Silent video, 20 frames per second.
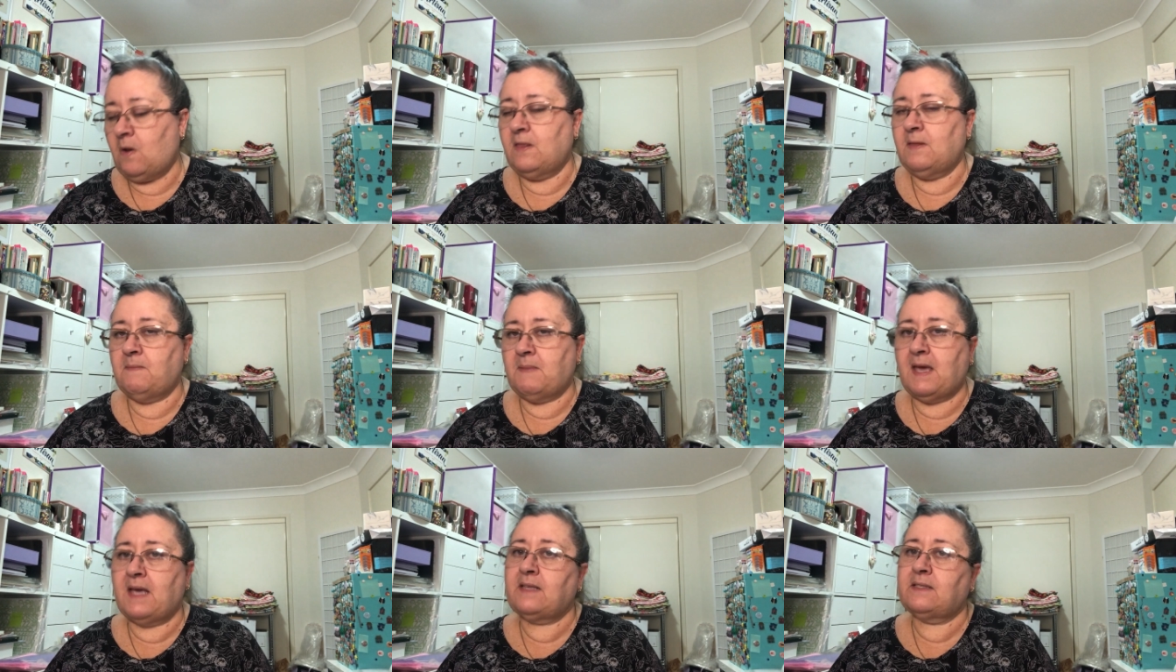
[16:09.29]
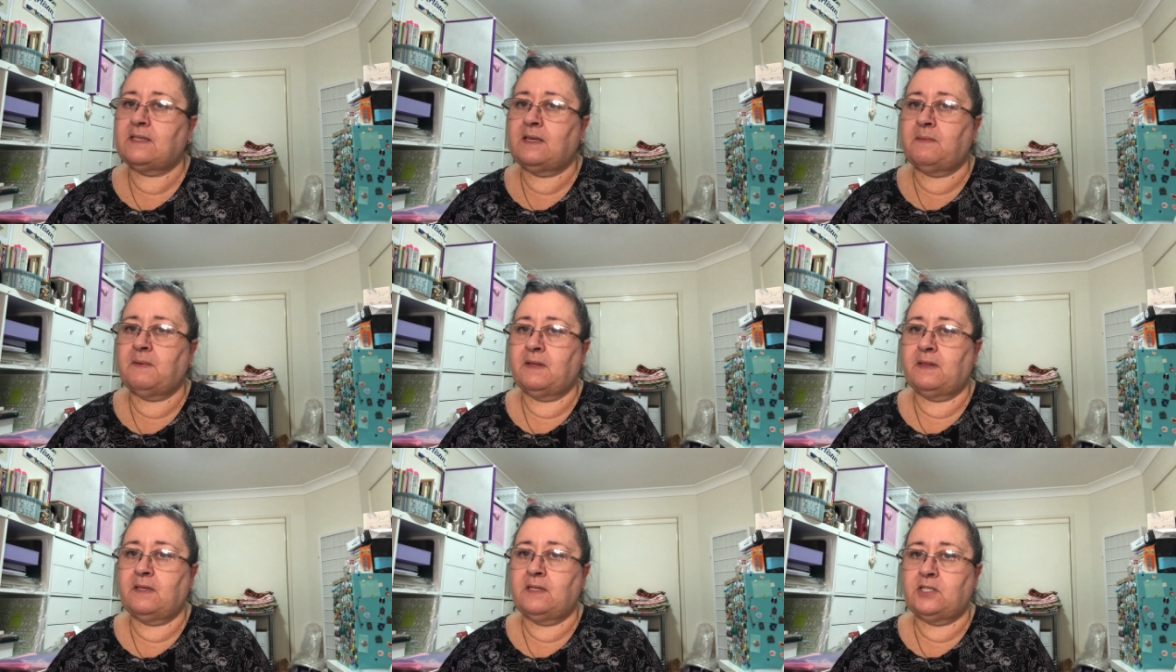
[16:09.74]
on the
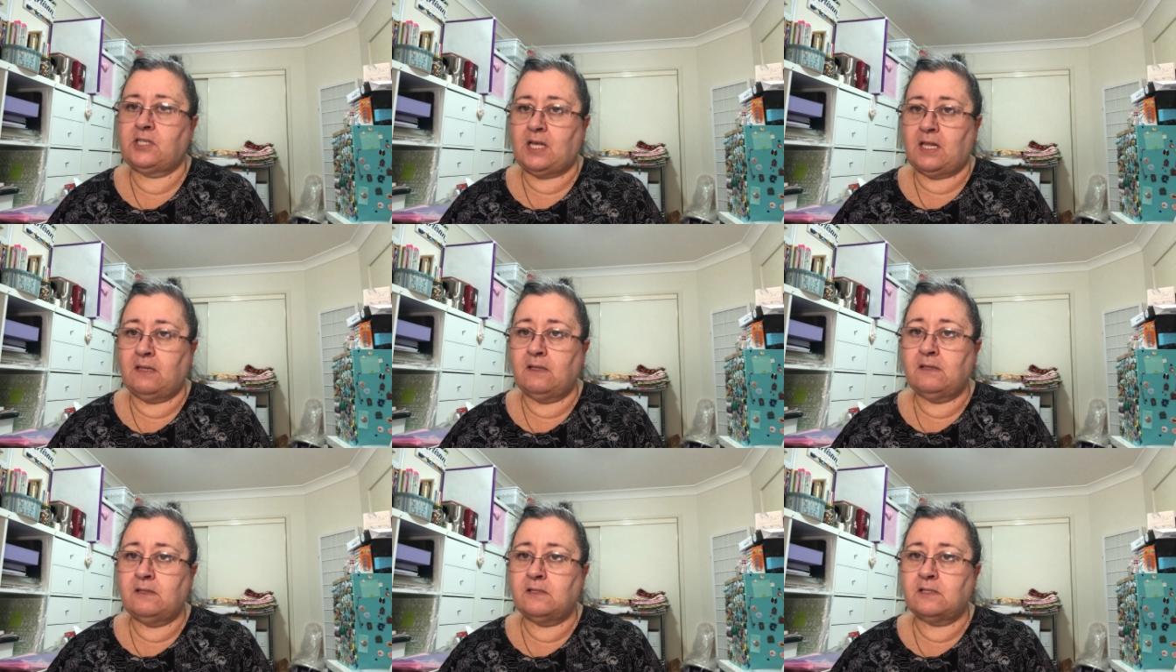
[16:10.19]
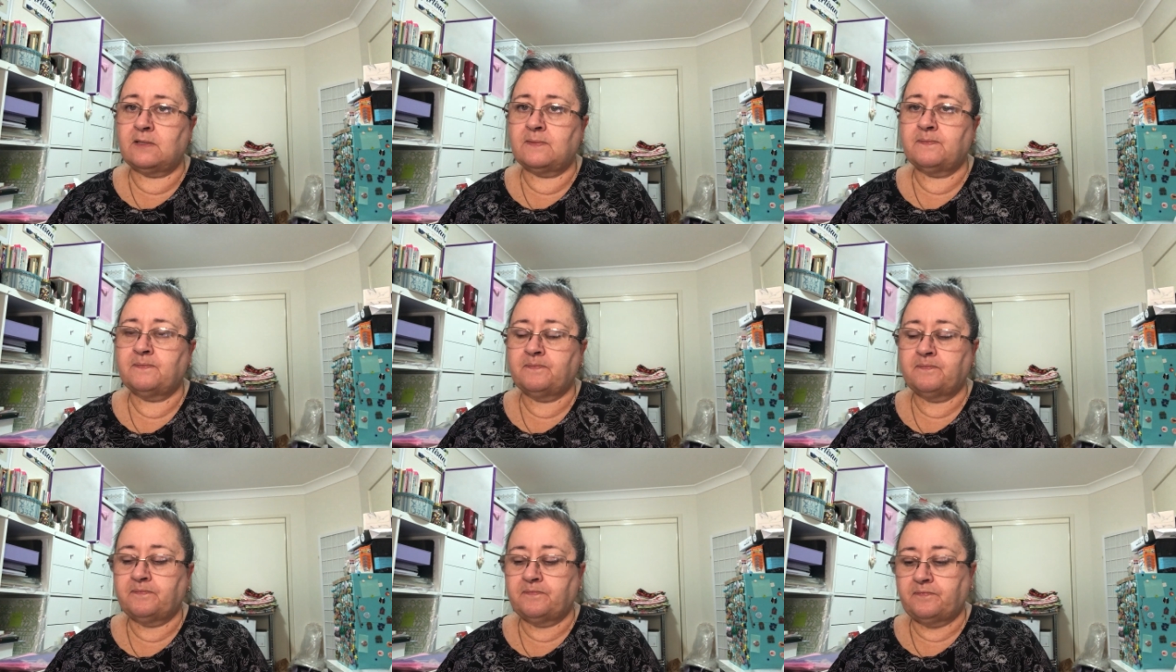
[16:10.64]
magazine monthly challenge,
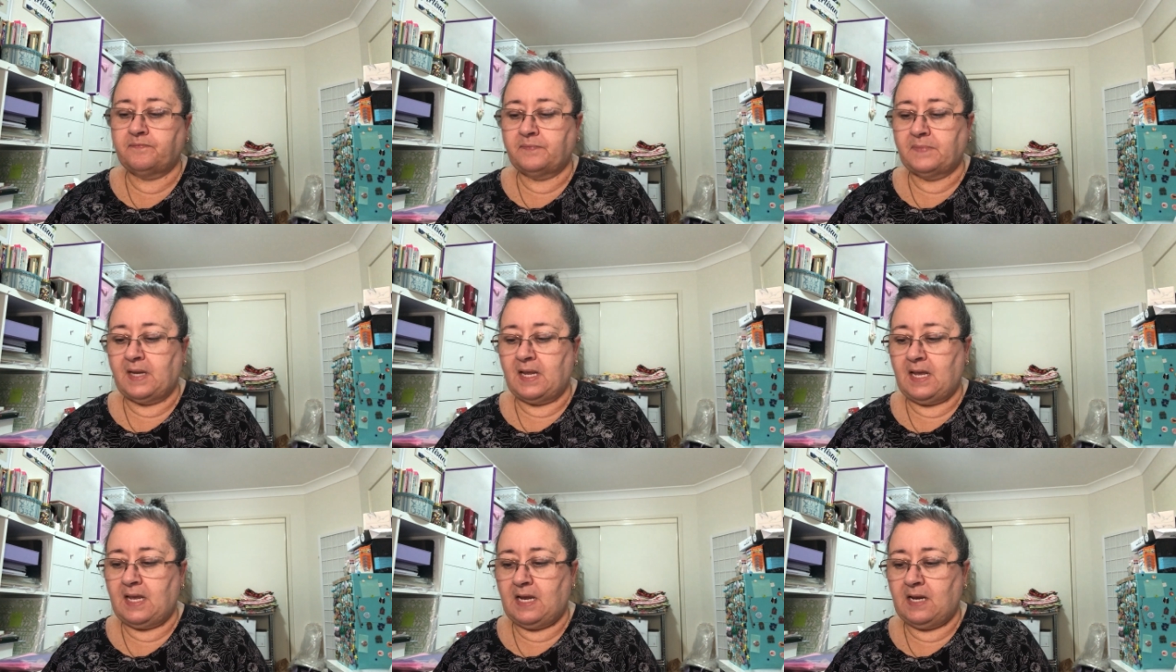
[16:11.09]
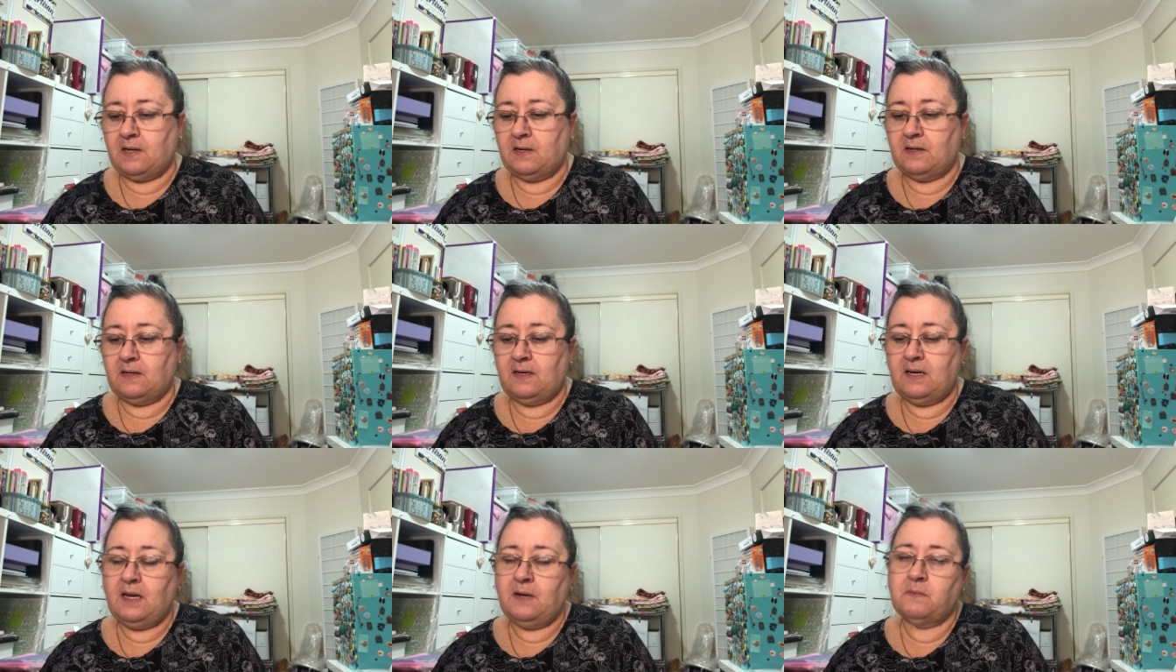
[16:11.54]

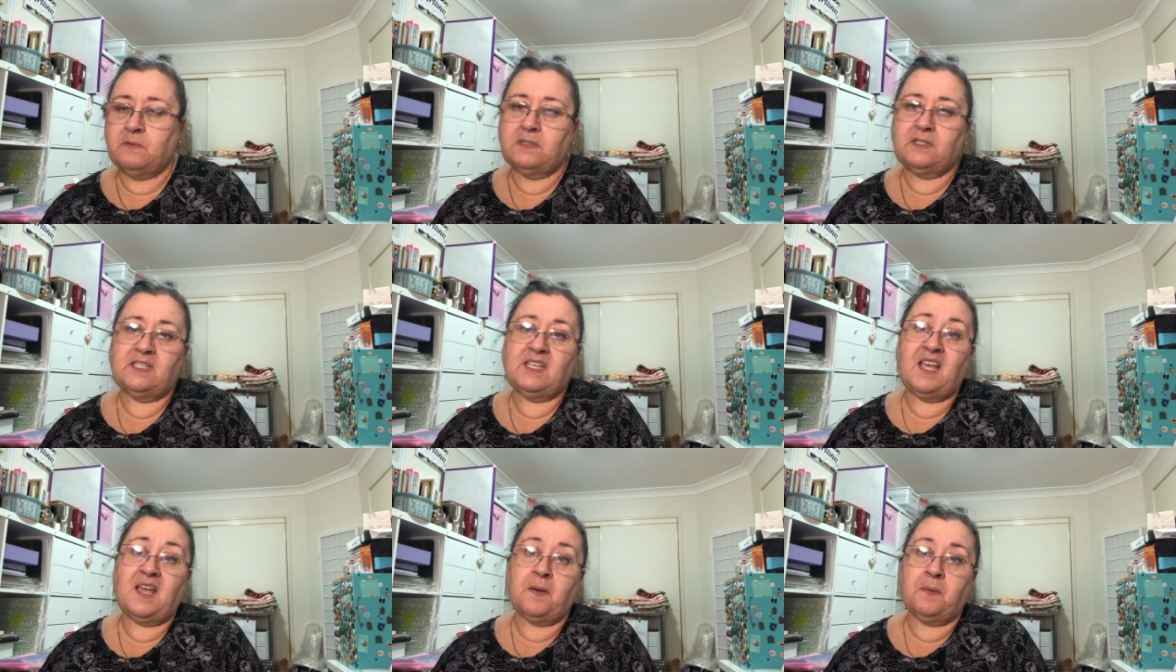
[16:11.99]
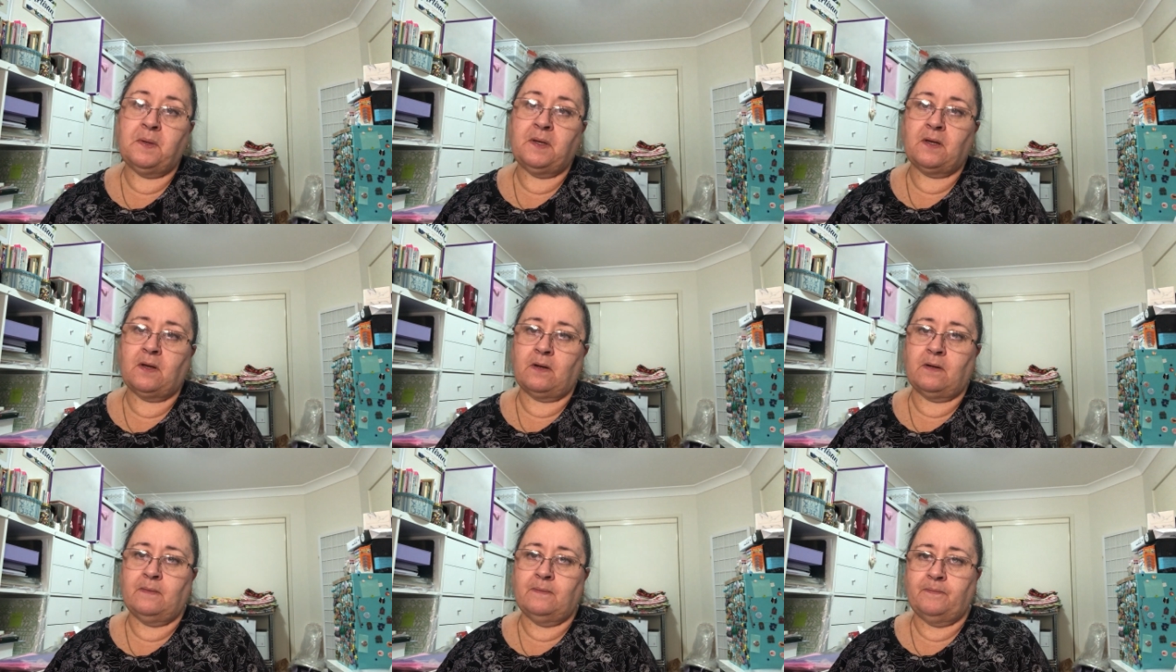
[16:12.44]
and yeah, we'll see how we
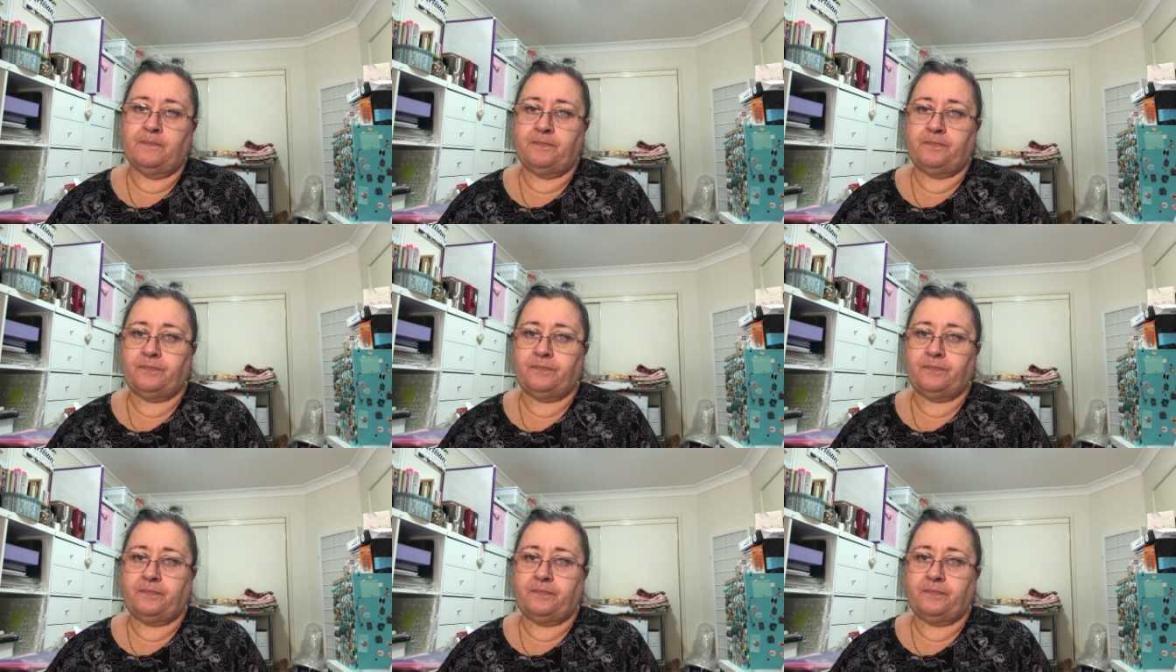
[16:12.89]
go.